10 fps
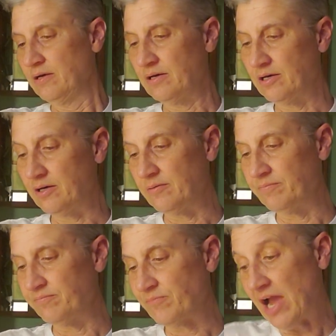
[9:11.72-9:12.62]

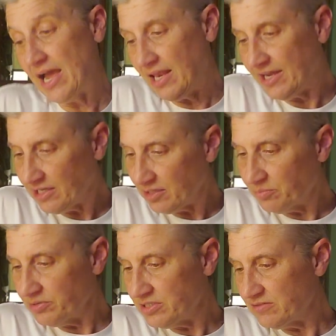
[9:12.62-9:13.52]
I like the
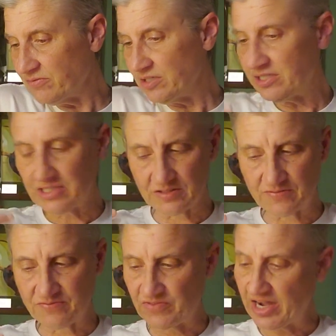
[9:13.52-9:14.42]
Prince of Wands. It's
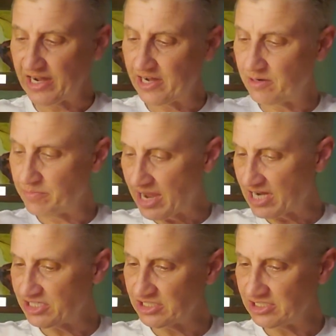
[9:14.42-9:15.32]
fire,
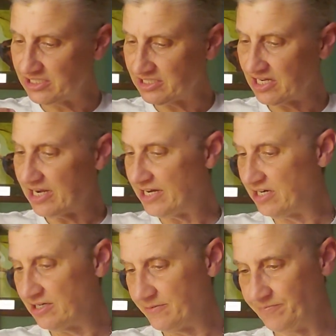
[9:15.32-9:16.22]
passion,
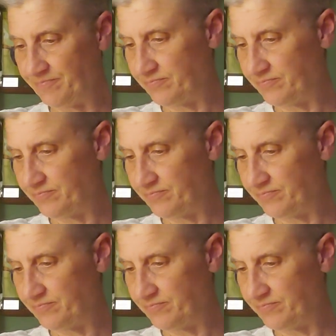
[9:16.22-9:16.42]
desire.